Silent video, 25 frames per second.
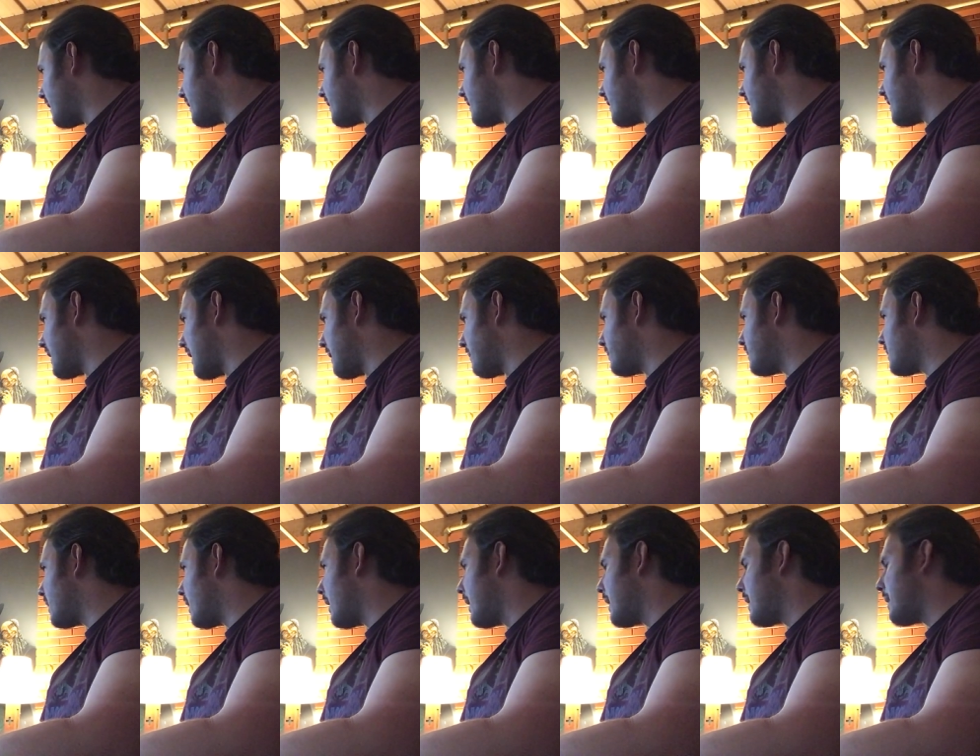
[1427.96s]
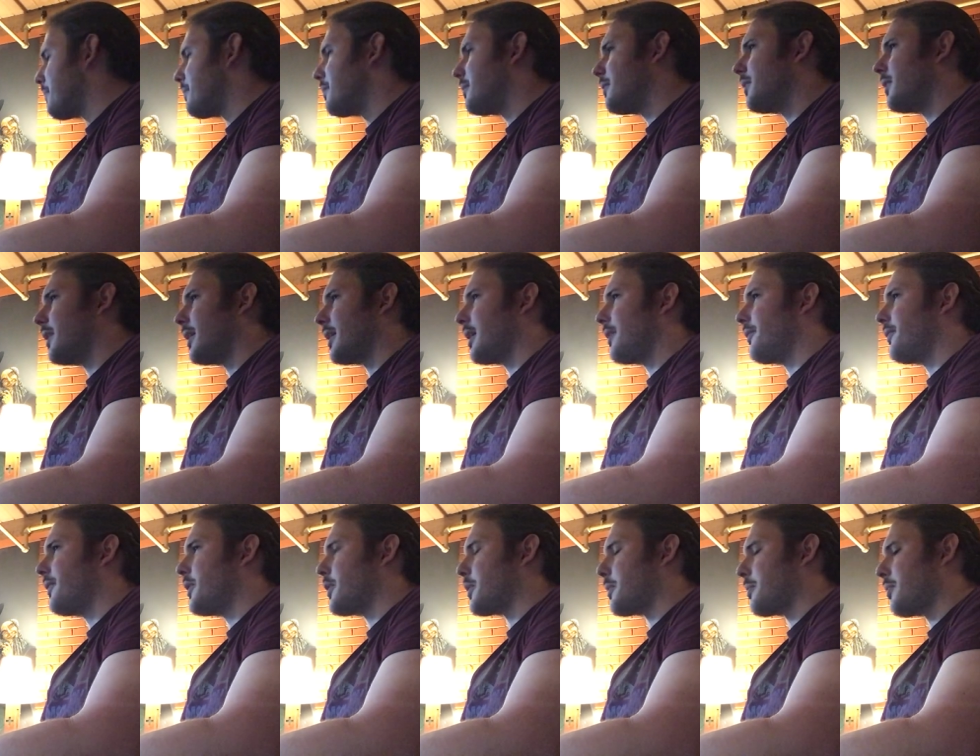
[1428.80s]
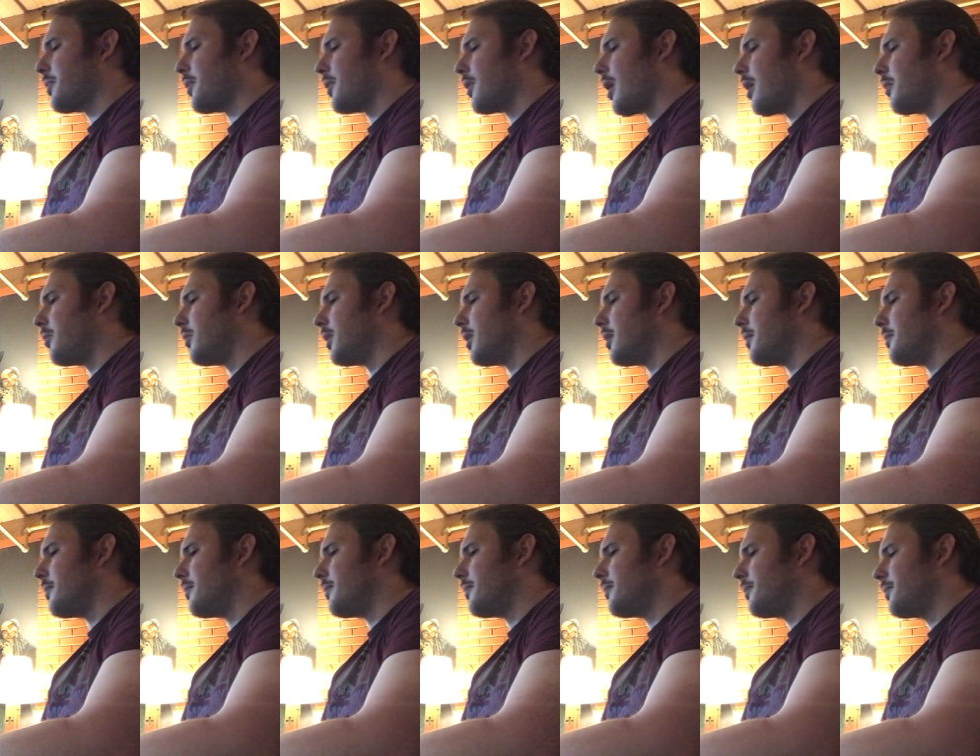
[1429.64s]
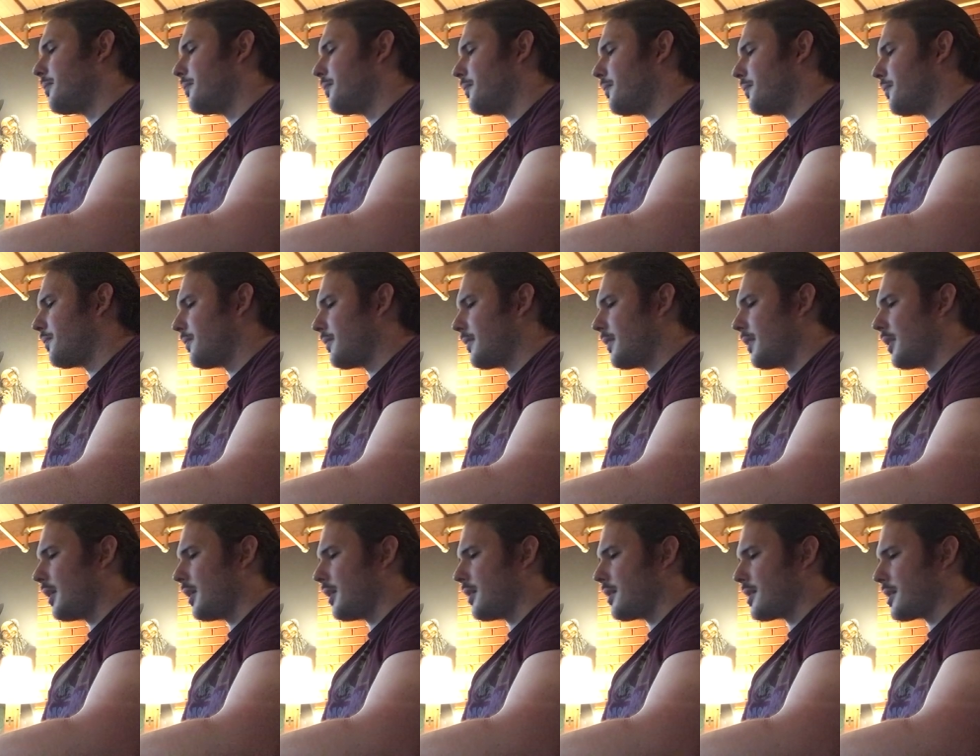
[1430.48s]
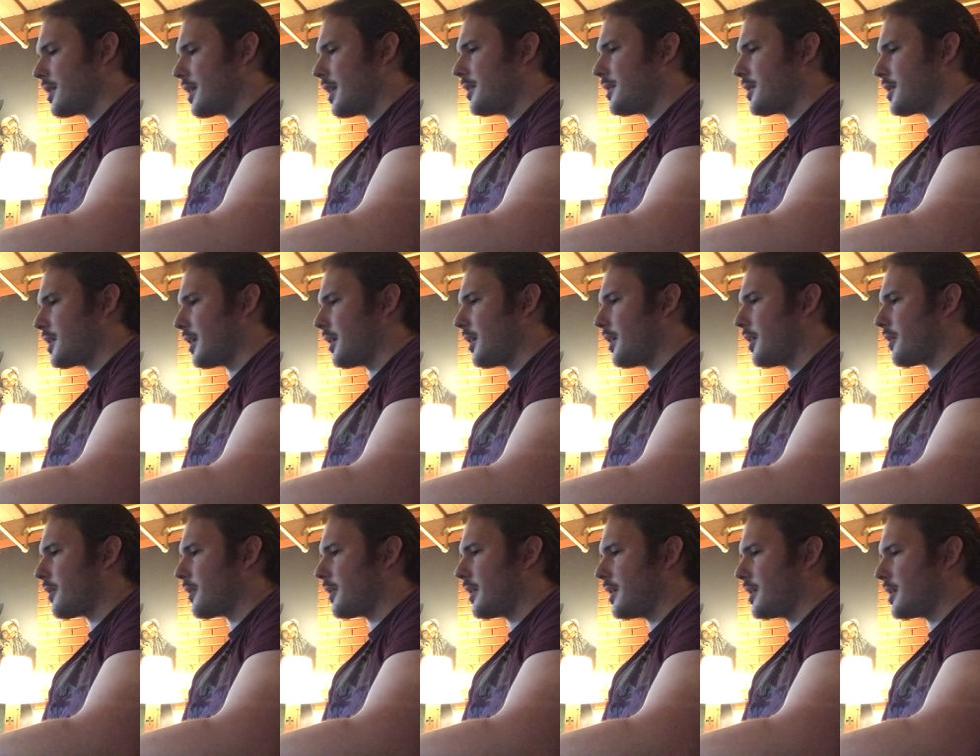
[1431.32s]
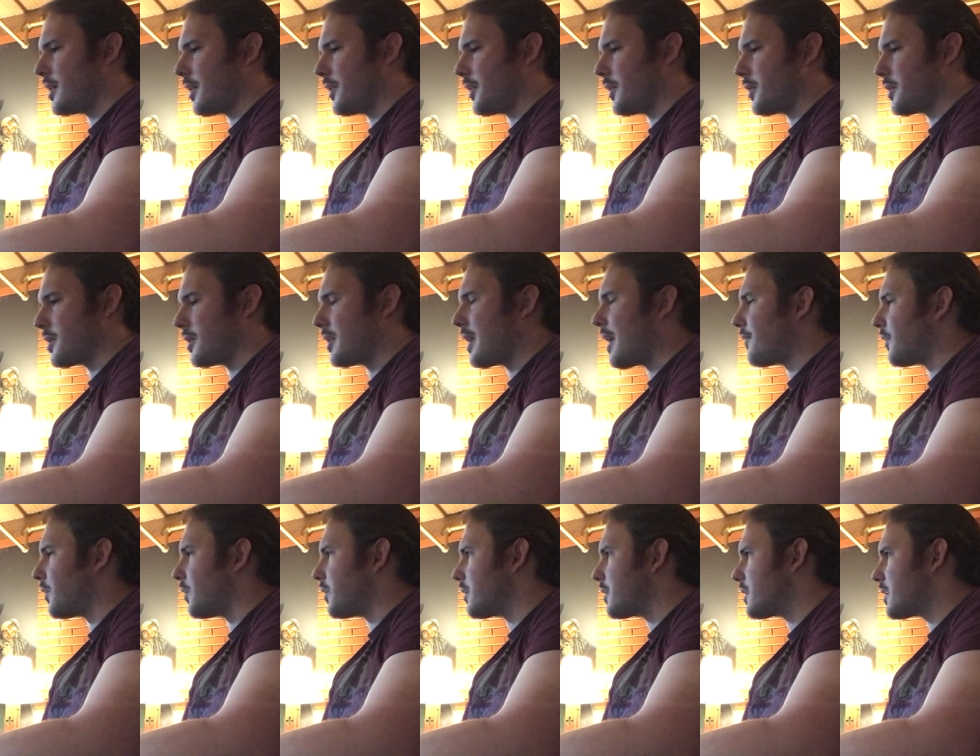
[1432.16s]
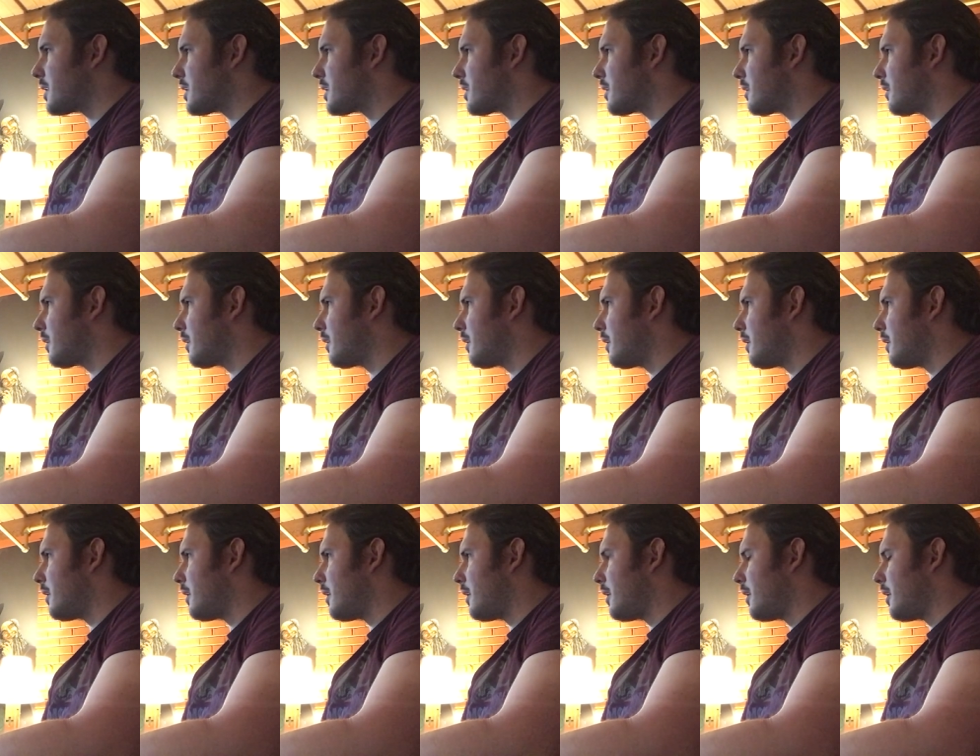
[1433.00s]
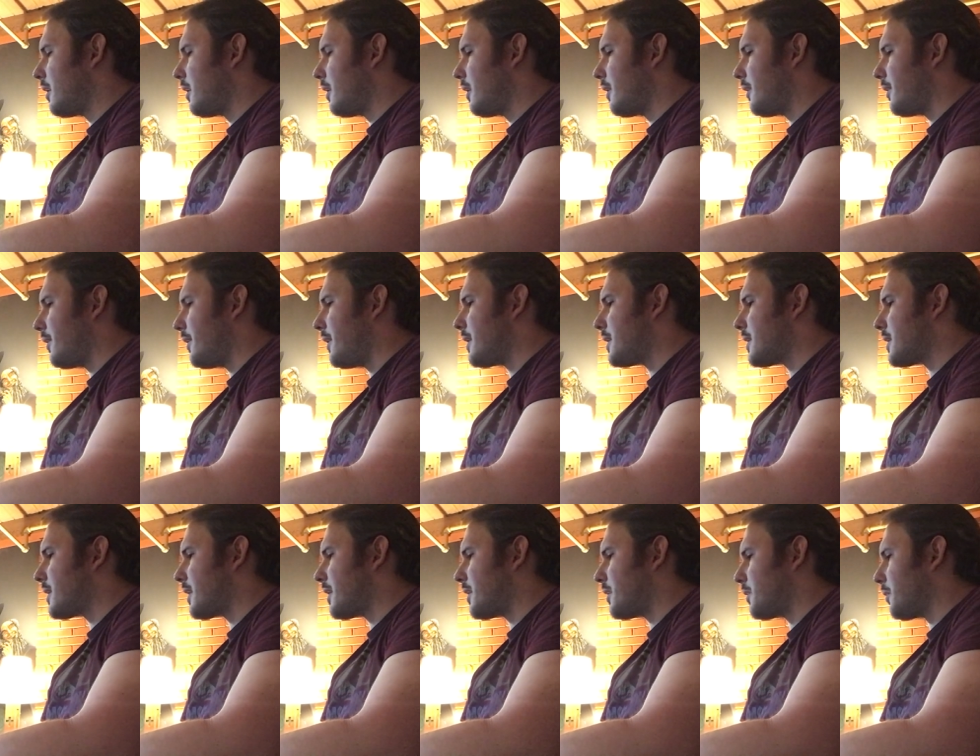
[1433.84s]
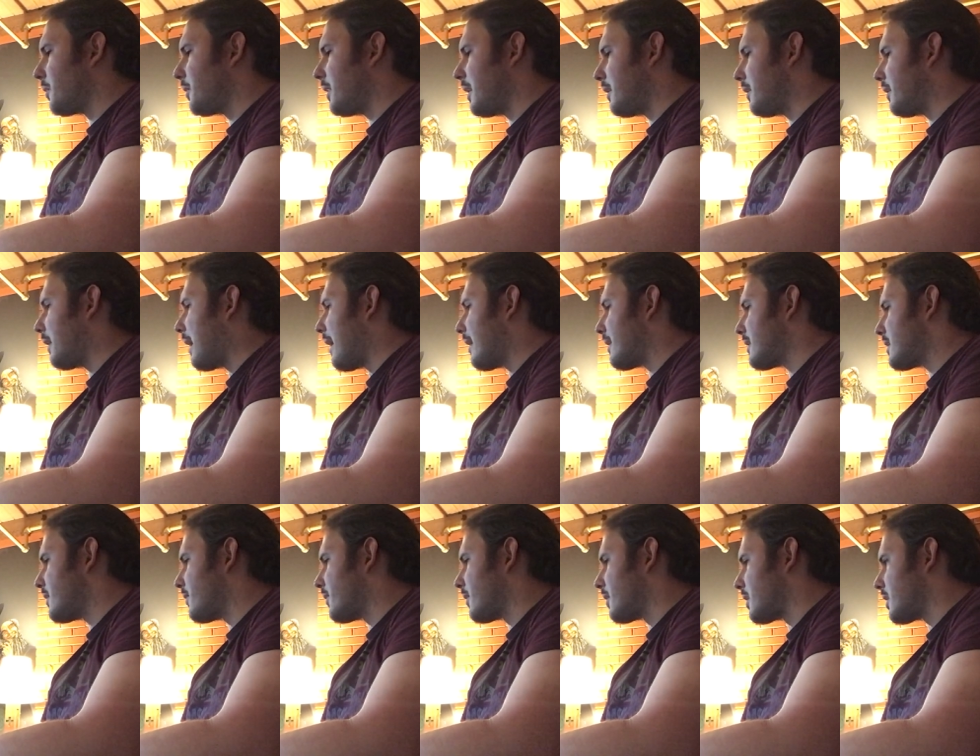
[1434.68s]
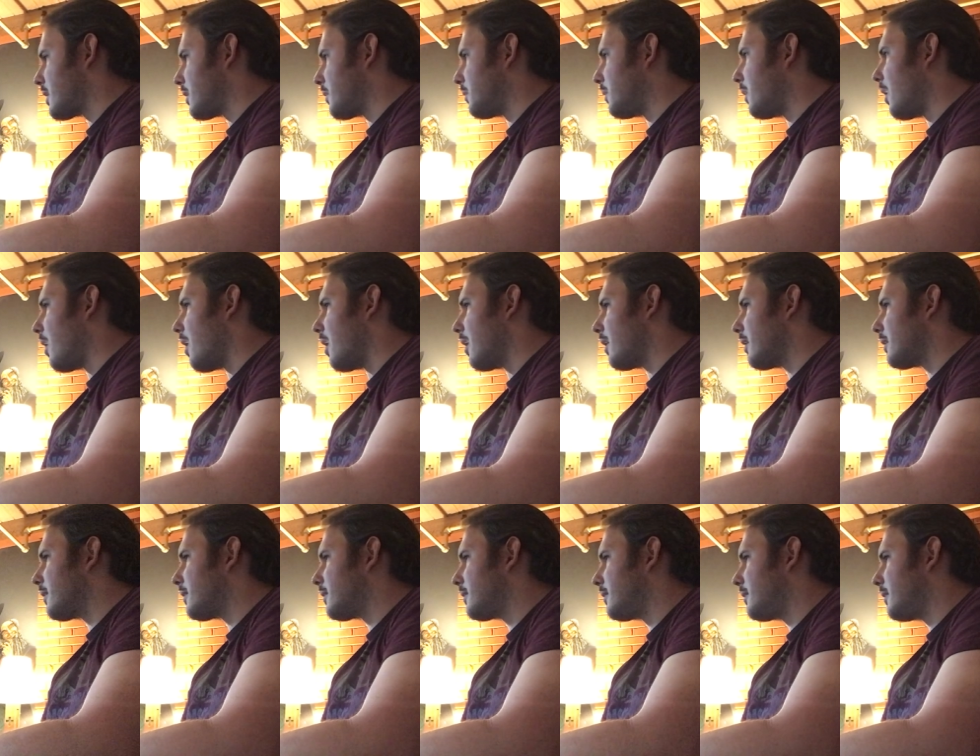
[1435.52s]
at the same time, like if your problem is insecurities on those levels, this can only last for so long.